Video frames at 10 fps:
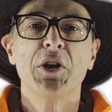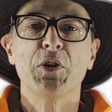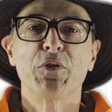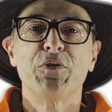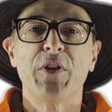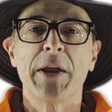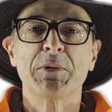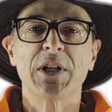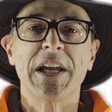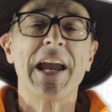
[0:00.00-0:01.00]
your
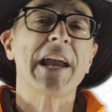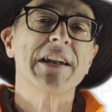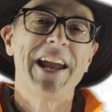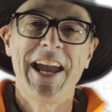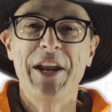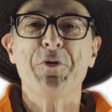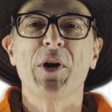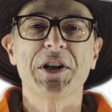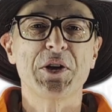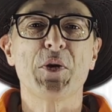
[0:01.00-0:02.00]
family, and
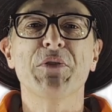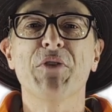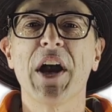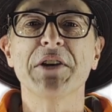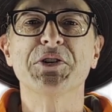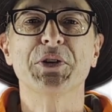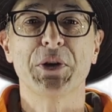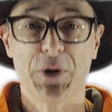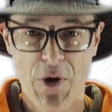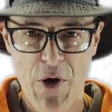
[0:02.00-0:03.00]
anyone you invite into
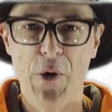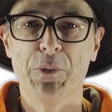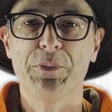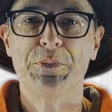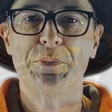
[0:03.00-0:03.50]
your home.